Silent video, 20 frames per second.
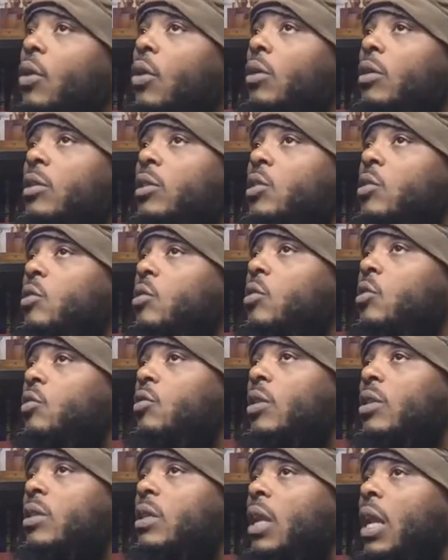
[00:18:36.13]
Man, I
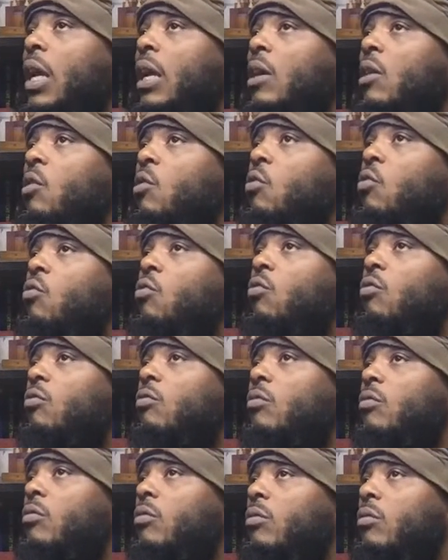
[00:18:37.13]
told my daughter she was
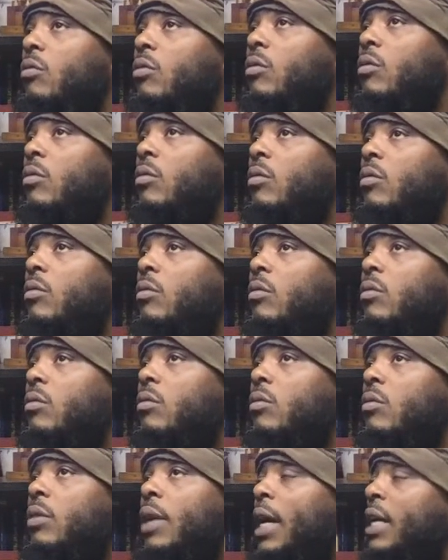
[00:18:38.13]
dressing like a hoe.
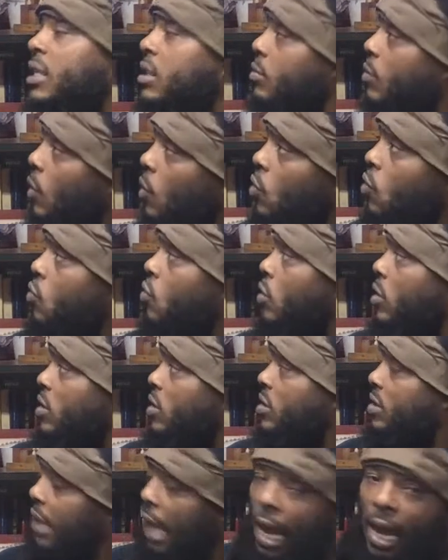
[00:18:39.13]

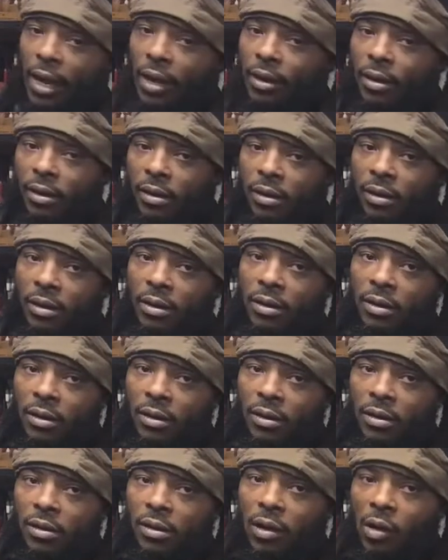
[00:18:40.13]
That's some hoe
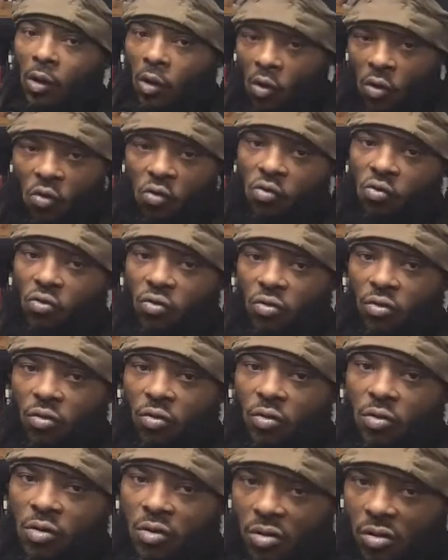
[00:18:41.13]
attire.
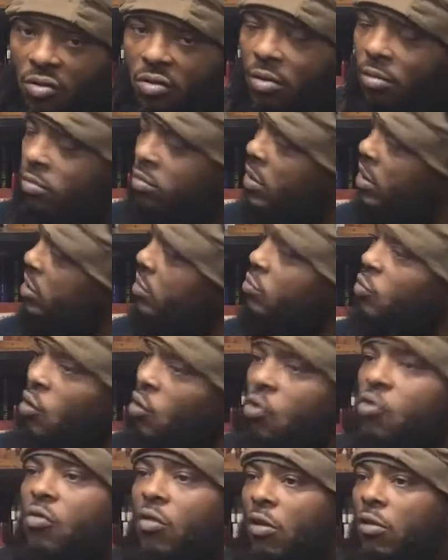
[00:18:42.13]
Hoe.
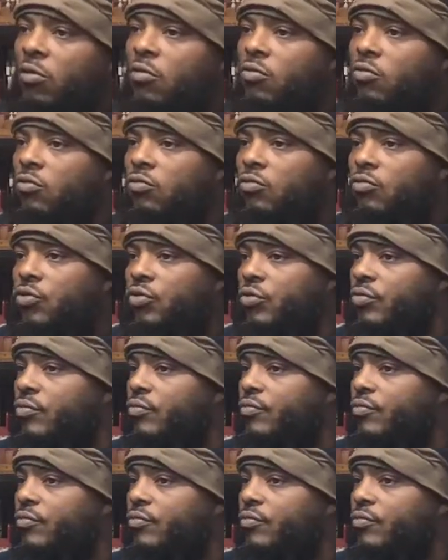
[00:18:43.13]
That's some hoe clothes.